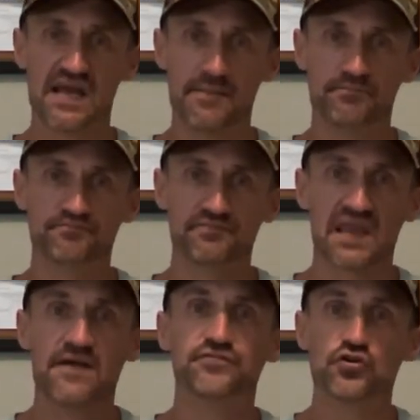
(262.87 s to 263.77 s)
them
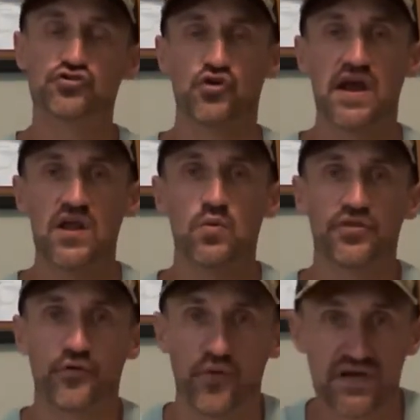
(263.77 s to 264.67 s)
if they're training
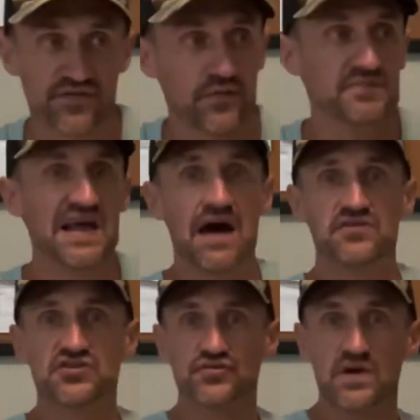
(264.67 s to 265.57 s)
with Chris from down the
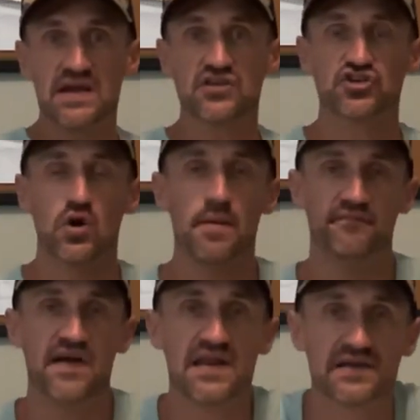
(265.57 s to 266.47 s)
street at Show Up
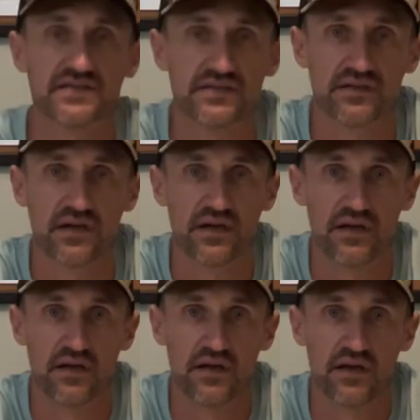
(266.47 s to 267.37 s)
Fitness.
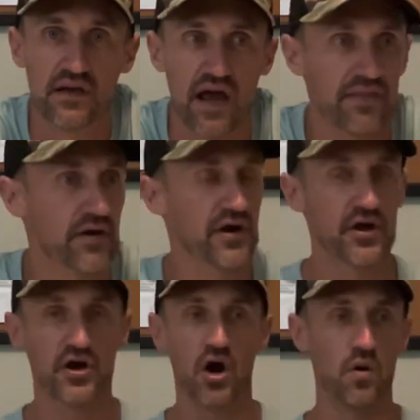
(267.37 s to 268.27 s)
And they're going
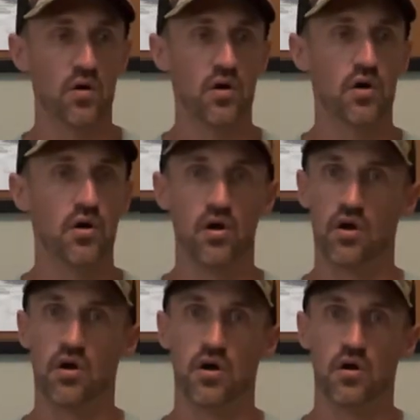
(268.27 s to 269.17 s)
to go,
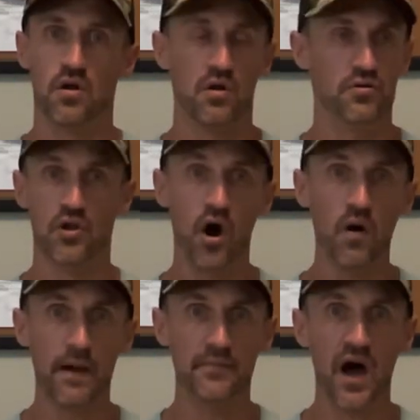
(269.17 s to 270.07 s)

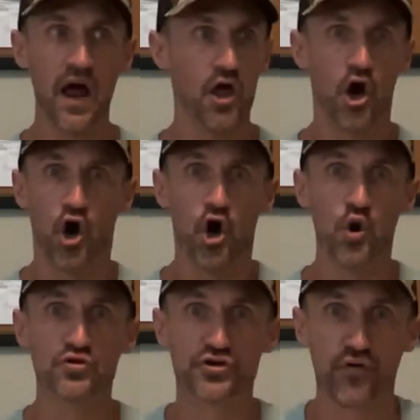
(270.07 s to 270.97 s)
no, I'm not.
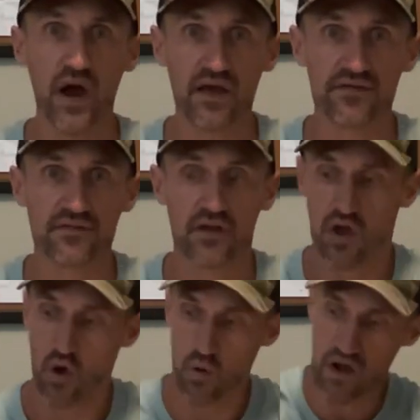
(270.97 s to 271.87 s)
Who's Chris?
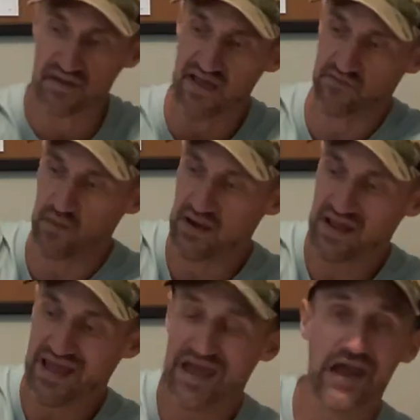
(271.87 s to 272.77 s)
Well, guess what?
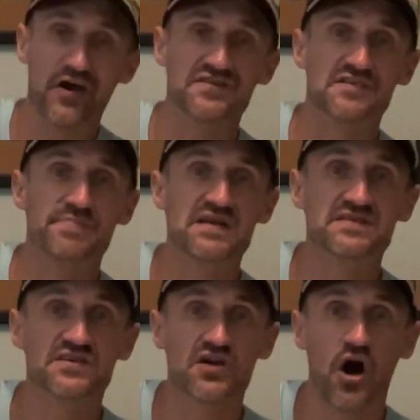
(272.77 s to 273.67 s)
Here's his
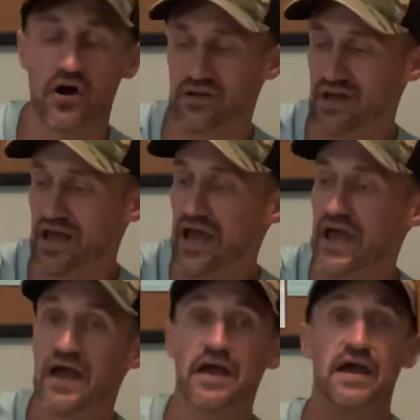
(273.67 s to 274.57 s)
business card.
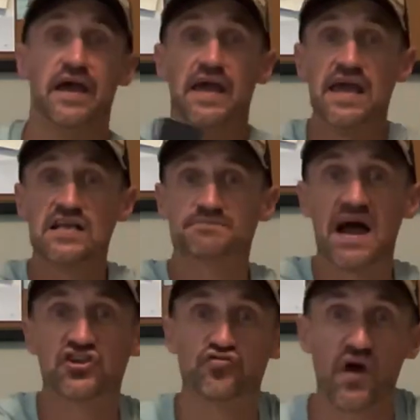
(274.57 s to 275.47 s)
He's
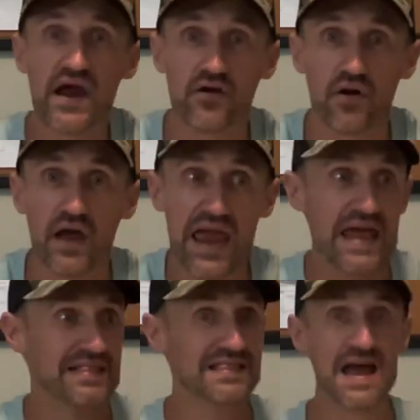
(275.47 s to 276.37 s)
my trainer.
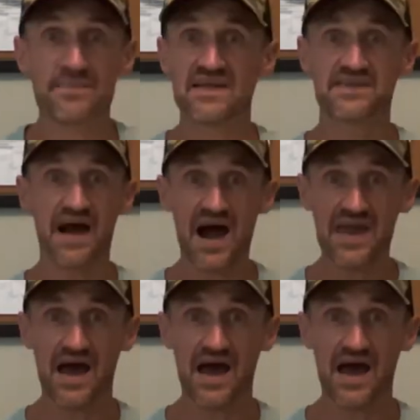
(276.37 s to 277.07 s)
And let me tell